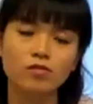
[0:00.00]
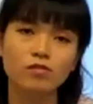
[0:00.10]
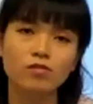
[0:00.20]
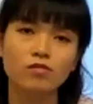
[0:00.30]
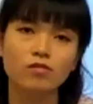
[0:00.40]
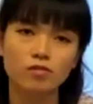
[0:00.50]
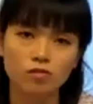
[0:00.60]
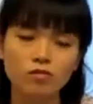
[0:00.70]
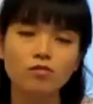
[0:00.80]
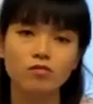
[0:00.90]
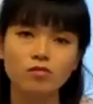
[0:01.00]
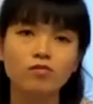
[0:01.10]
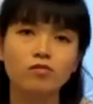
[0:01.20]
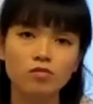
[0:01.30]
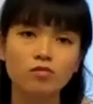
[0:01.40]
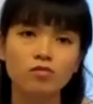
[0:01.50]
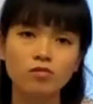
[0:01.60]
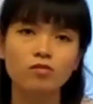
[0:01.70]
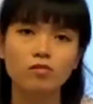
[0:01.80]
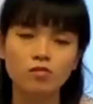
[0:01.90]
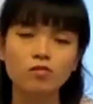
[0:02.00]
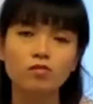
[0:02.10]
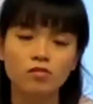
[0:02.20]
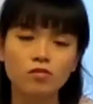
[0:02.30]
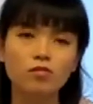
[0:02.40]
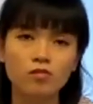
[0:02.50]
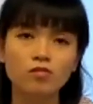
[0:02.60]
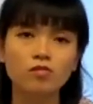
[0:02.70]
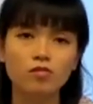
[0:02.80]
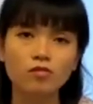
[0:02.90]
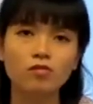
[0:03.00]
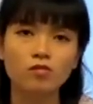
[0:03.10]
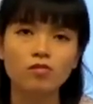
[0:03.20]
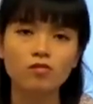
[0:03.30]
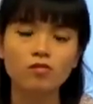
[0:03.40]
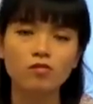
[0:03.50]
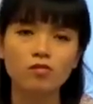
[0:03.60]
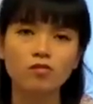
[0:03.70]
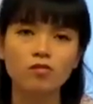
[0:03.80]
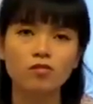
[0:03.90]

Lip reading: No words are spoken by the person on screen.